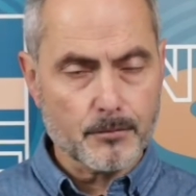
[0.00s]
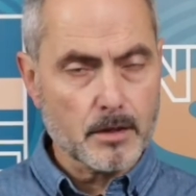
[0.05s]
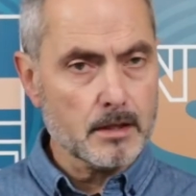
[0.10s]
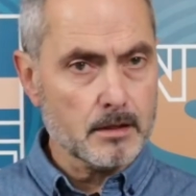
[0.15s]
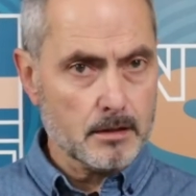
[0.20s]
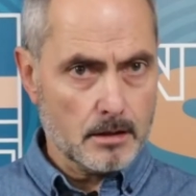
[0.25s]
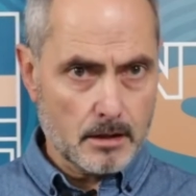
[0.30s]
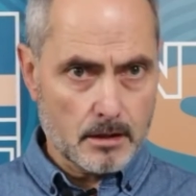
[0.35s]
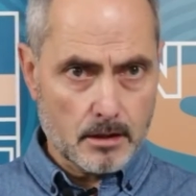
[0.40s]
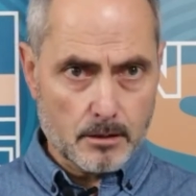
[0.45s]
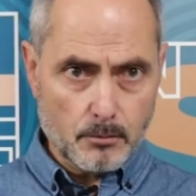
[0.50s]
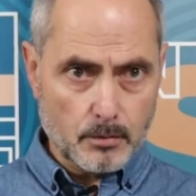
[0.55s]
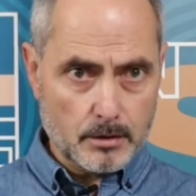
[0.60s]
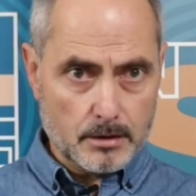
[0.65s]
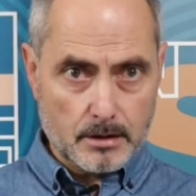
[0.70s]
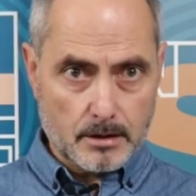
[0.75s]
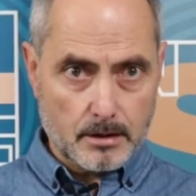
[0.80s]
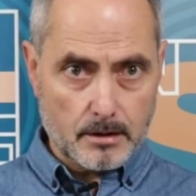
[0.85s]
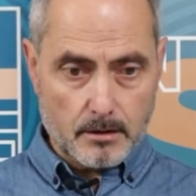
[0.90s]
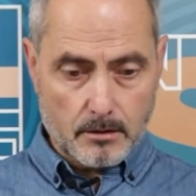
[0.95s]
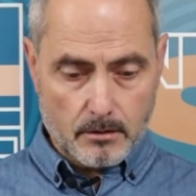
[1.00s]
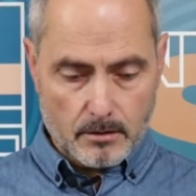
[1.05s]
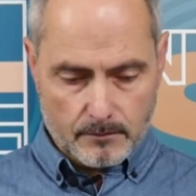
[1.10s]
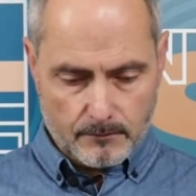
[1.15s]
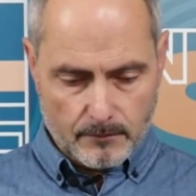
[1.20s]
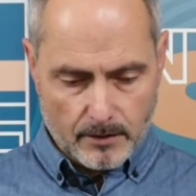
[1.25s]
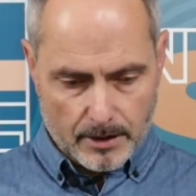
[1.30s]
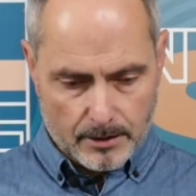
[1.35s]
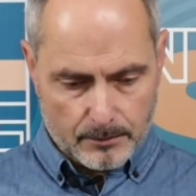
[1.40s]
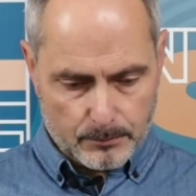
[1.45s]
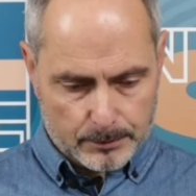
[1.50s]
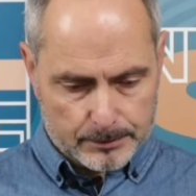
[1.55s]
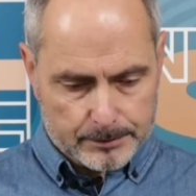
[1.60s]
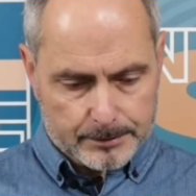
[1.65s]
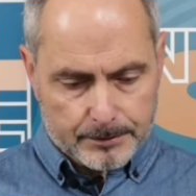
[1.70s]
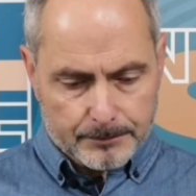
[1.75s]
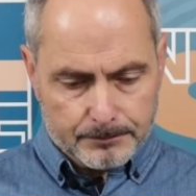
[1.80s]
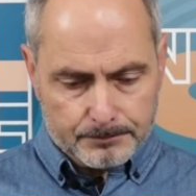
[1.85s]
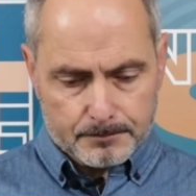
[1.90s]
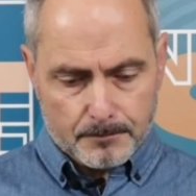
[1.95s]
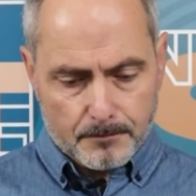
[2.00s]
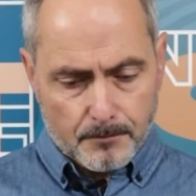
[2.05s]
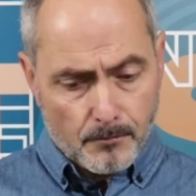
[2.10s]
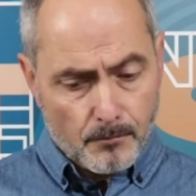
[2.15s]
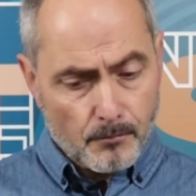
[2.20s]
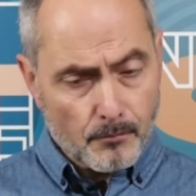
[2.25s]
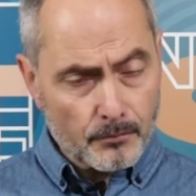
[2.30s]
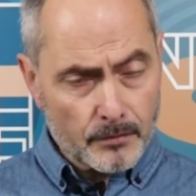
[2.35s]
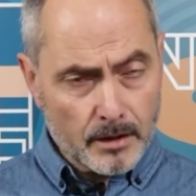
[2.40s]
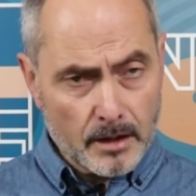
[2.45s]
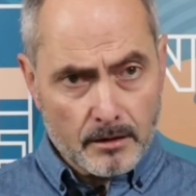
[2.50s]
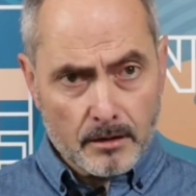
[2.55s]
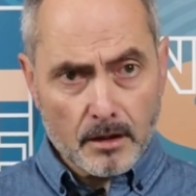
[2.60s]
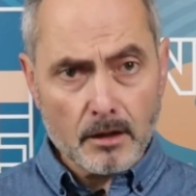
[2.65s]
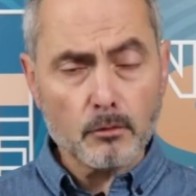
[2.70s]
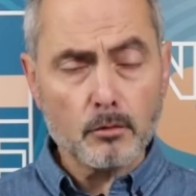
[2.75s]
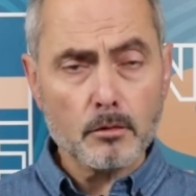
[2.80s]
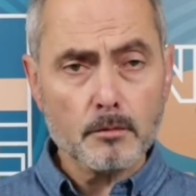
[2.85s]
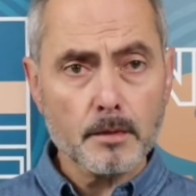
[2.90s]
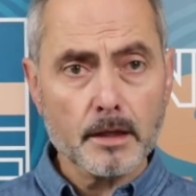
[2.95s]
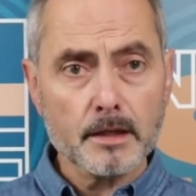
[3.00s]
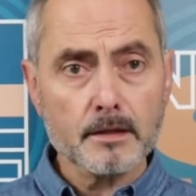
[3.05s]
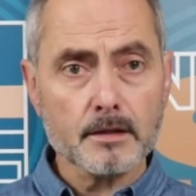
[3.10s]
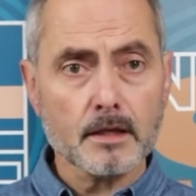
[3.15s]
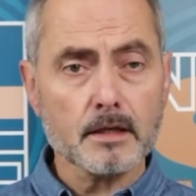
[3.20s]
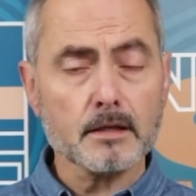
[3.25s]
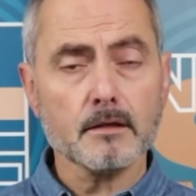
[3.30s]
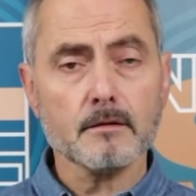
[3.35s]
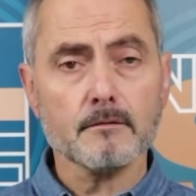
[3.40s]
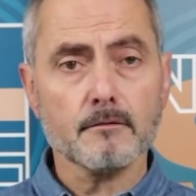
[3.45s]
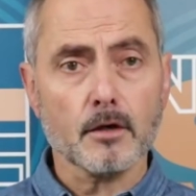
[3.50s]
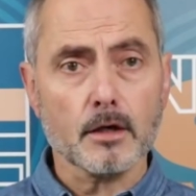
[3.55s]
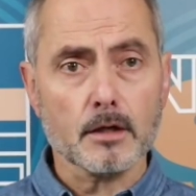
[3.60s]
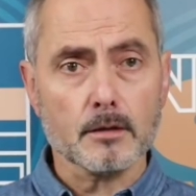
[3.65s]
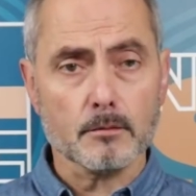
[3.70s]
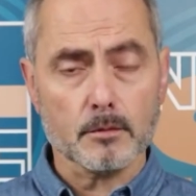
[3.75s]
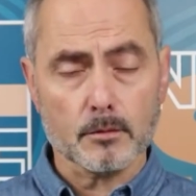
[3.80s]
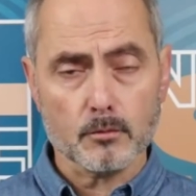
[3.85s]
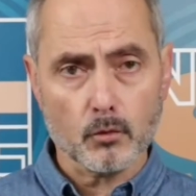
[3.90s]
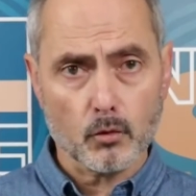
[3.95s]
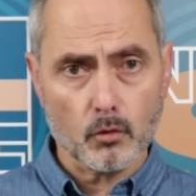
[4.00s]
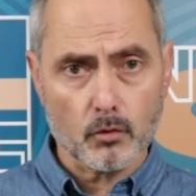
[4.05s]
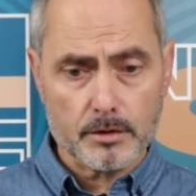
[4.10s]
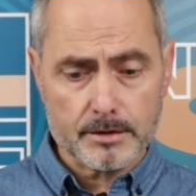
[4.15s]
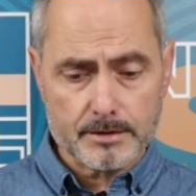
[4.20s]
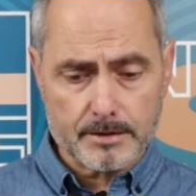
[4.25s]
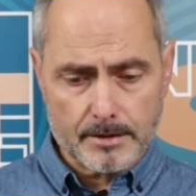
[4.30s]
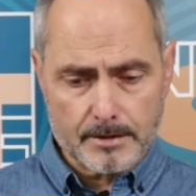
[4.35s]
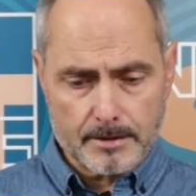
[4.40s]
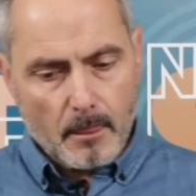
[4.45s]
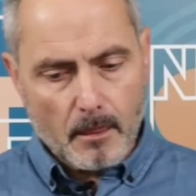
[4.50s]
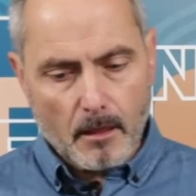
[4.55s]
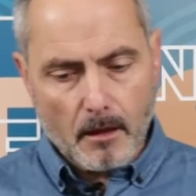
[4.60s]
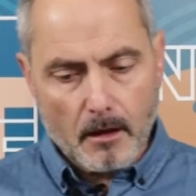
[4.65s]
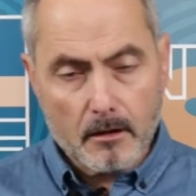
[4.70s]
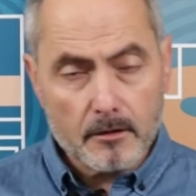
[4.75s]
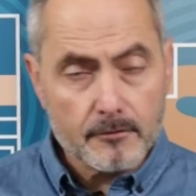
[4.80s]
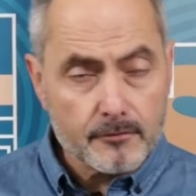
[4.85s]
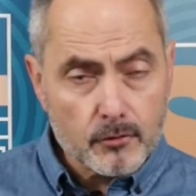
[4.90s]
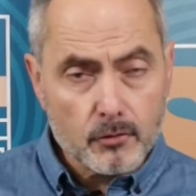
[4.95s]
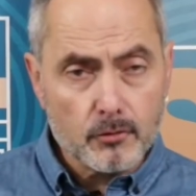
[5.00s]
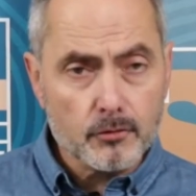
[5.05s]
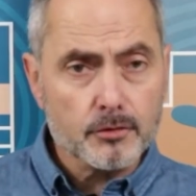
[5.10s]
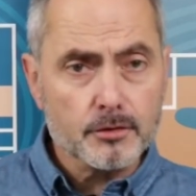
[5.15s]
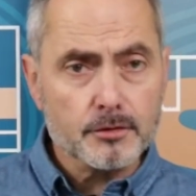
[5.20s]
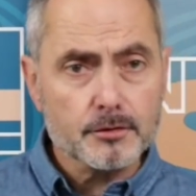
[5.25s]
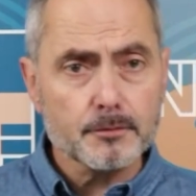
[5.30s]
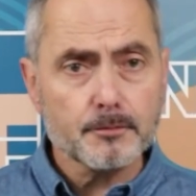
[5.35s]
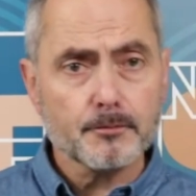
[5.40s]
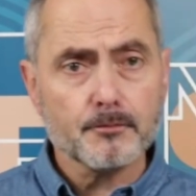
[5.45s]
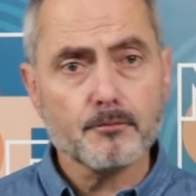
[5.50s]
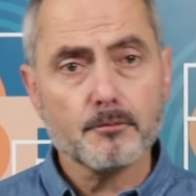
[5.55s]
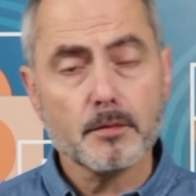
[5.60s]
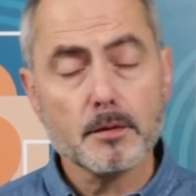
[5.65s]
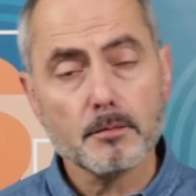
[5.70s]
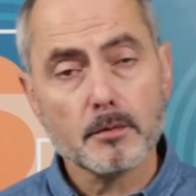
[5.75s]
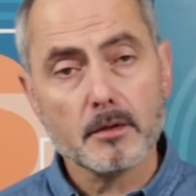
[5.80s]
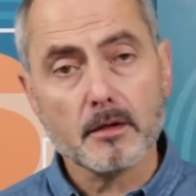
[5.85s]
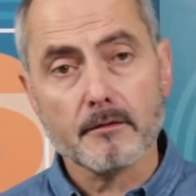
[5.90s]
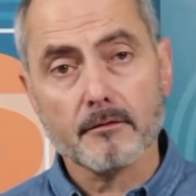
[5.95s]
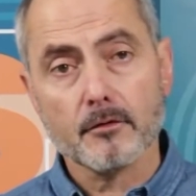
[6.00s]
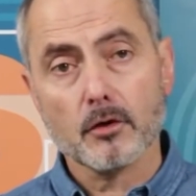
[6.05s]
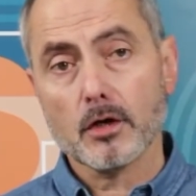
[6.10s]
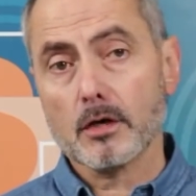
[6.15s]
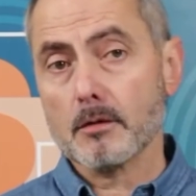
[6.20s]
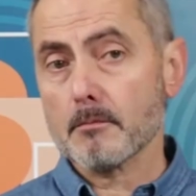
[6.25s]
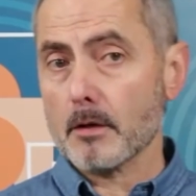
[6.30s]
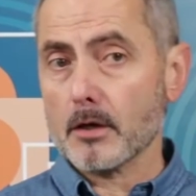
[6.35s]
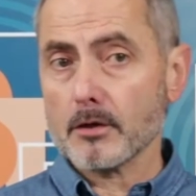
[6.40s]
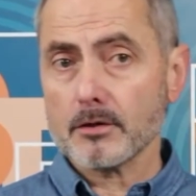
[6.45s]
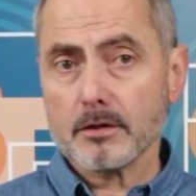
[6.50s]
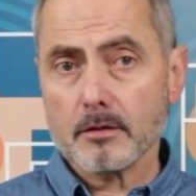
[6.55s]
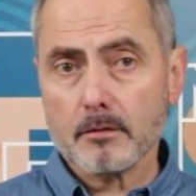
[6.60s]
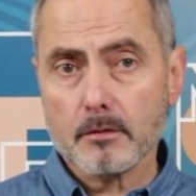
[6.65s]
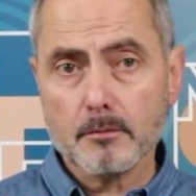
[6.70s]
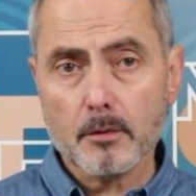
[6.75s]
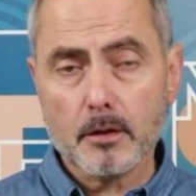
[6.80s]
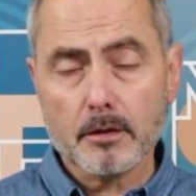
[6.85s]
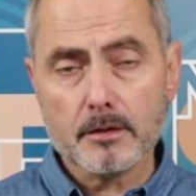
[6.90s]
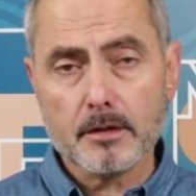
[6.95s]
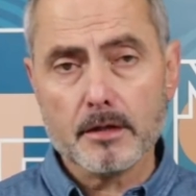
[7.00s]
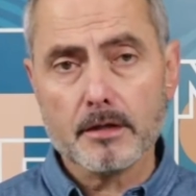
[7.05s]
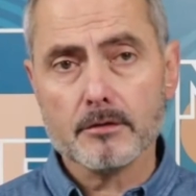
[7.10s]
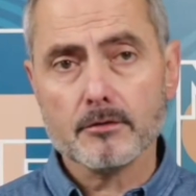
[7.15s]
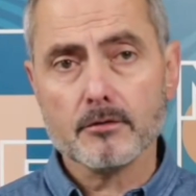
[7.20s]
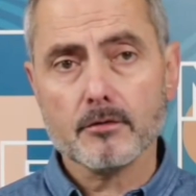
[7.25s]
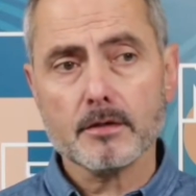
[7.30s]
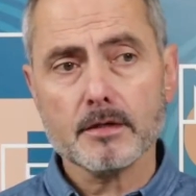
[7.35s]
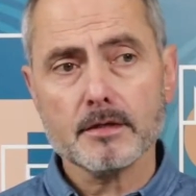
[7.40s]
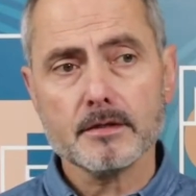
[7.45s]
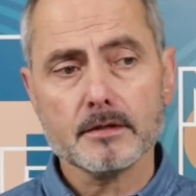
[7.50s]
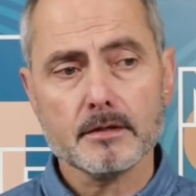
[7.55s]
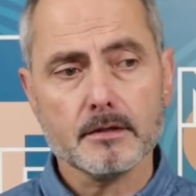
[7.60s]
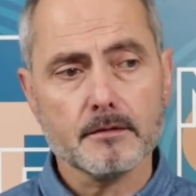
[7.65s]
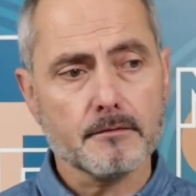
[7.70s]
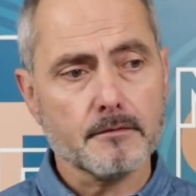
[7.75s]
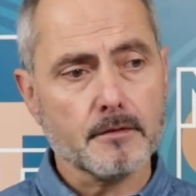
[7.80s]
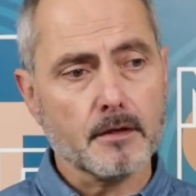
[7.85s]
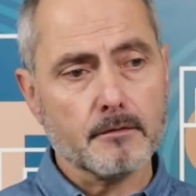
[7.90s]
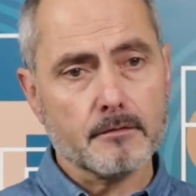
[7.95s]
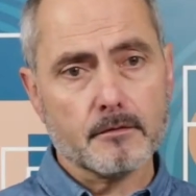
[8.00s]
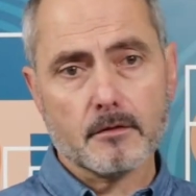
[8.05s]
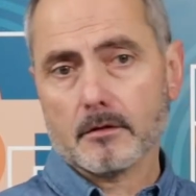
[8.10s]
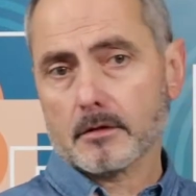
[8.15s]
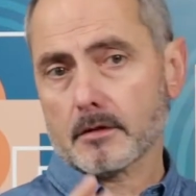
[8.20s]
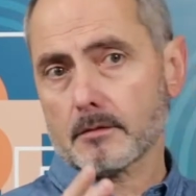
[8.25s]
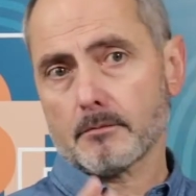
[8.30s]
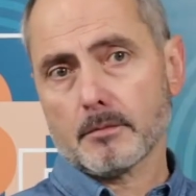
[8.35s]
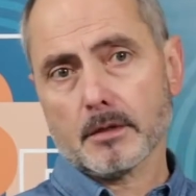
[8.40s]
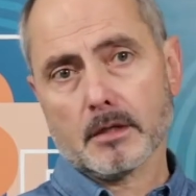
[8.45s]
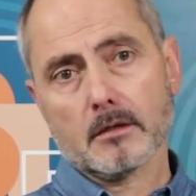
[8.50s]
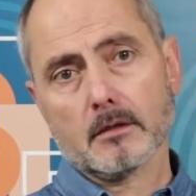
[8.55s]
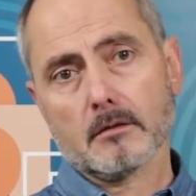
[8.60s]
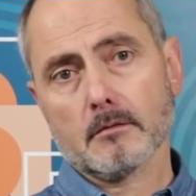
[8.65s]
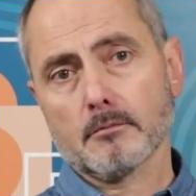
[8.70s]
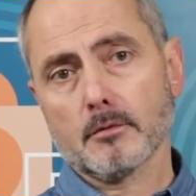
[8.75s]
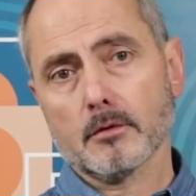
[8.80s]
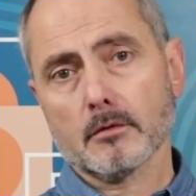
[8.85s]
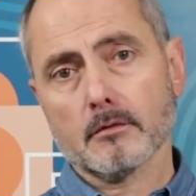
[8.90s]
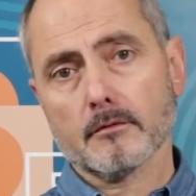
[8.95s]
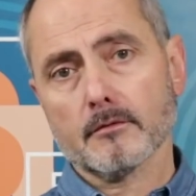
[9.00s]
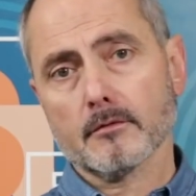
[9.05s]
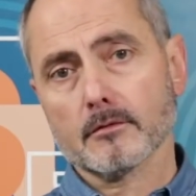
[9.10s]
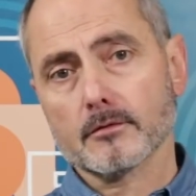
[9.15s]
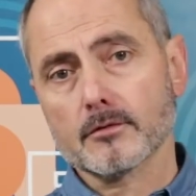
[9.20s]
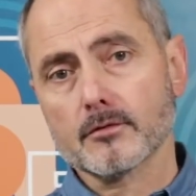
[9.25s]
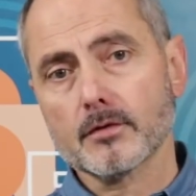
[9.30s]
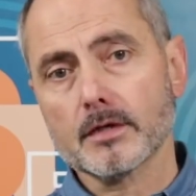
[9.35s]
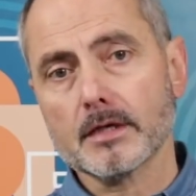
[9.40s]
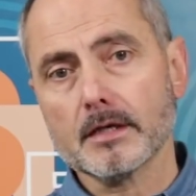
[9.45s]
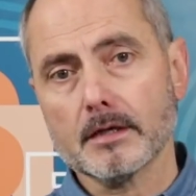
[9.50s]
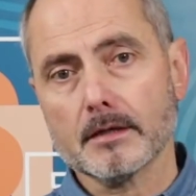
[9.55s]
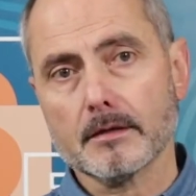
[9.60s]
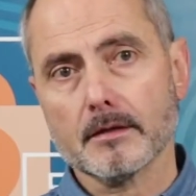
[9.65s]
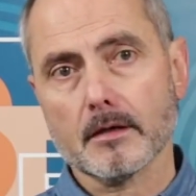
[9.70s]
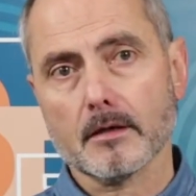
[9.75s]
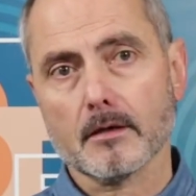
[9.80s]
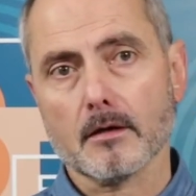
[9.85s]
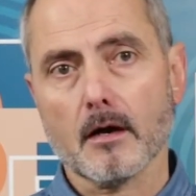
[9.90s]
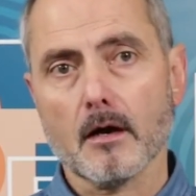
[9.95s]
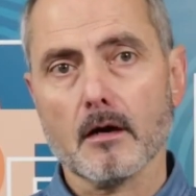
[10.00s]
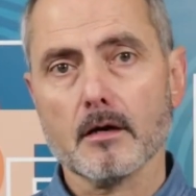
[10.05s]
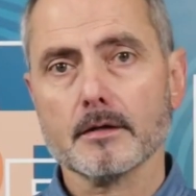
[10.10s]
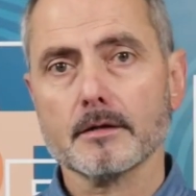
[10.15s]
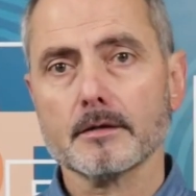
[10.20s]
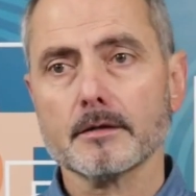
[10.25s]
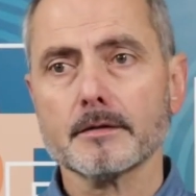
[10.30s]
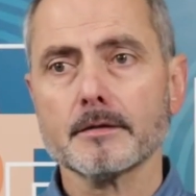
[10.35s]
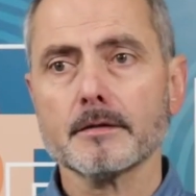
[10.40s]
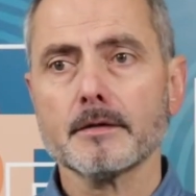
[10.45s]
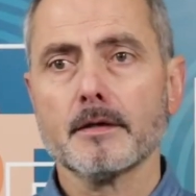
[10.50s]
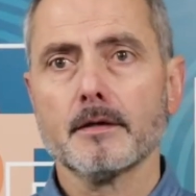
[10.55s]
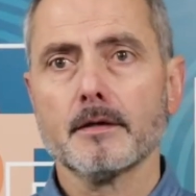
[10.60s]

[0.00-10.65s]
in any particular environment. That will make that environment more resilient. Of course, people are very emotional about their trees. If they've got a big, beautiful tree in their garden,